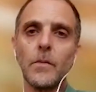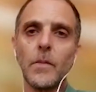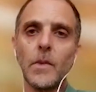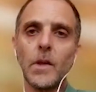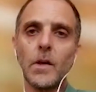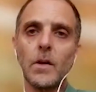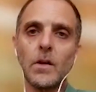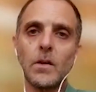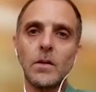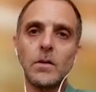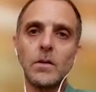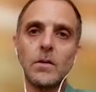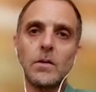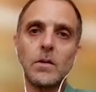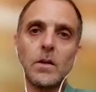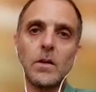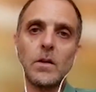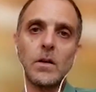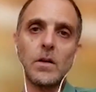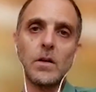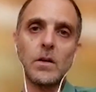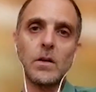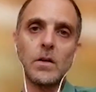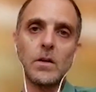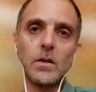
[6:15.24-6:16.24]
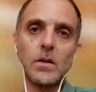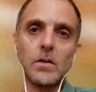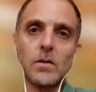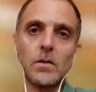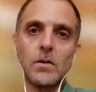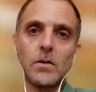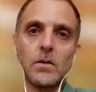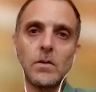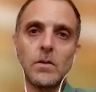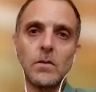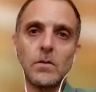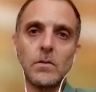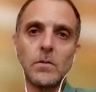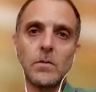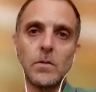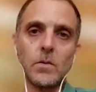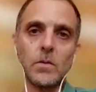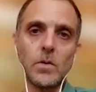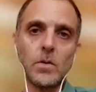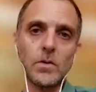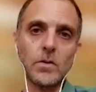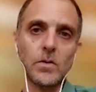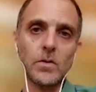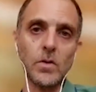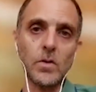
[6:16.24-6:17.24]
and we
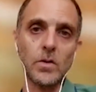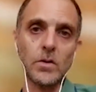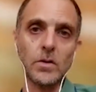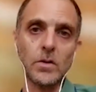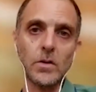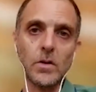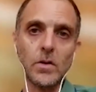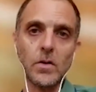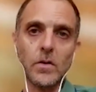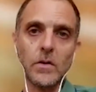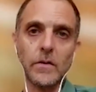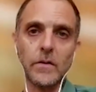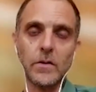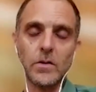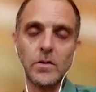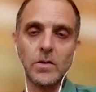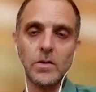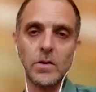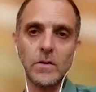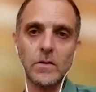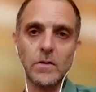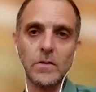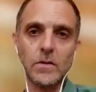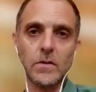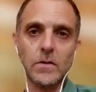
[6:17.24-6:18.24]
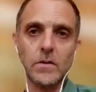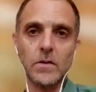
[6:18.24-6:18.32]
want all the hostages,